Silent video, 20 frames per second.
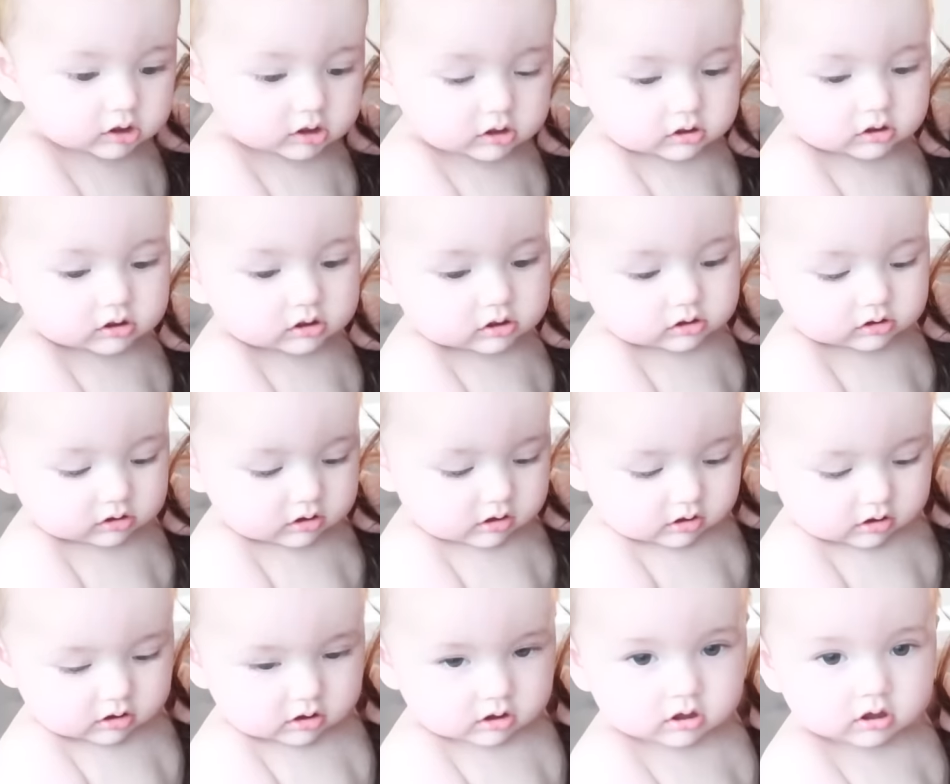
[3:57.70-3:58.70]

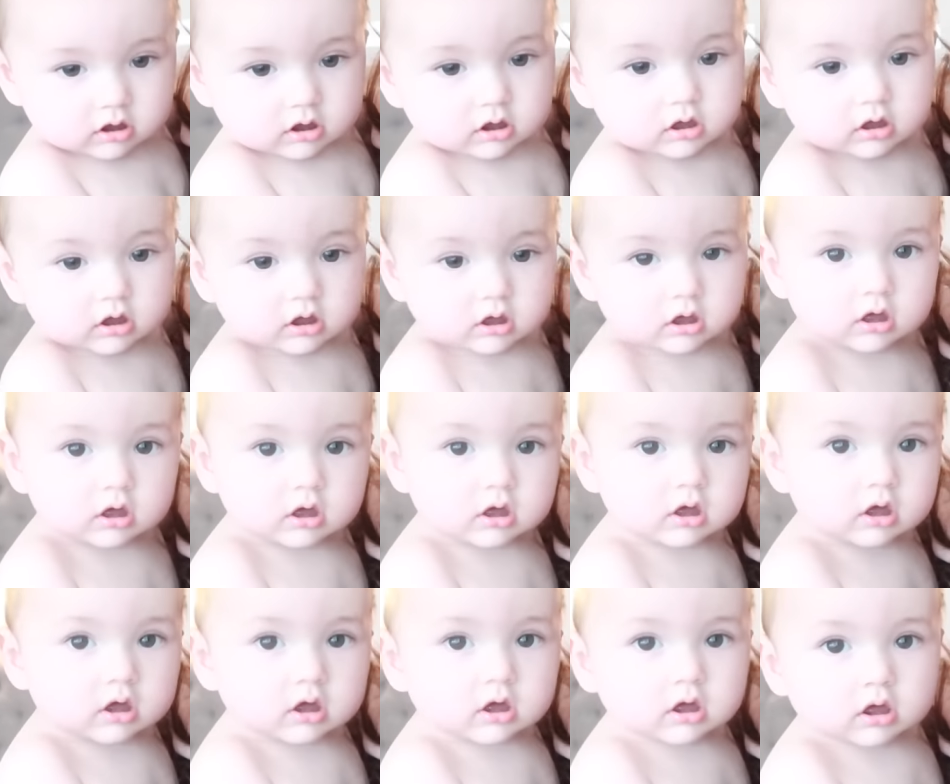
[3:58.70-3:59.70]

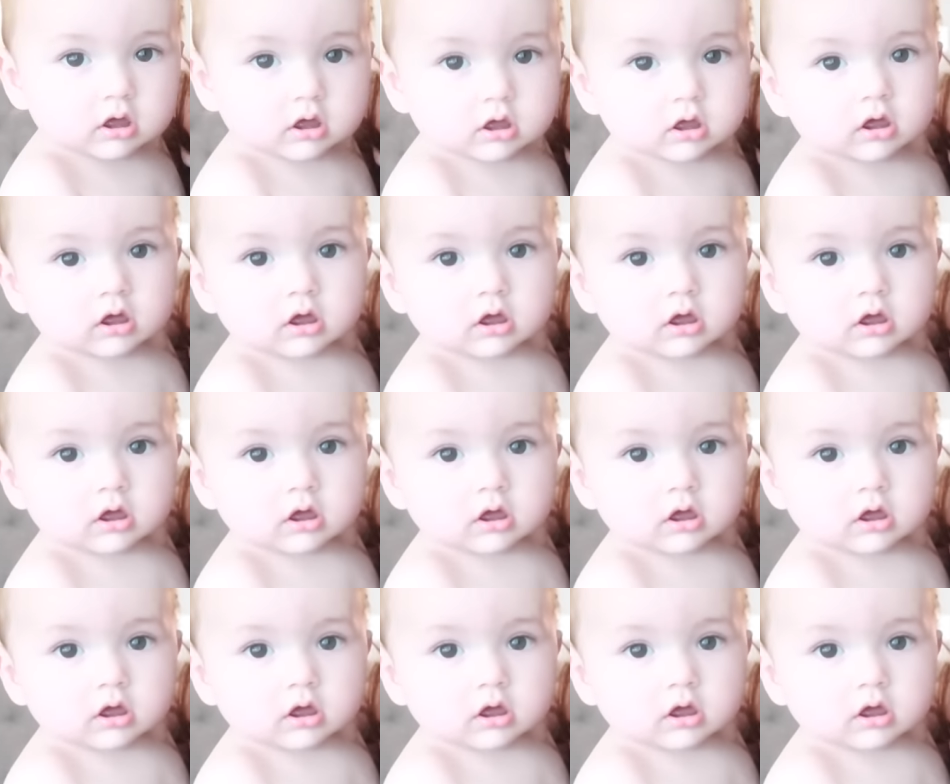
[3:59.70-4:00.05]
(not speaking)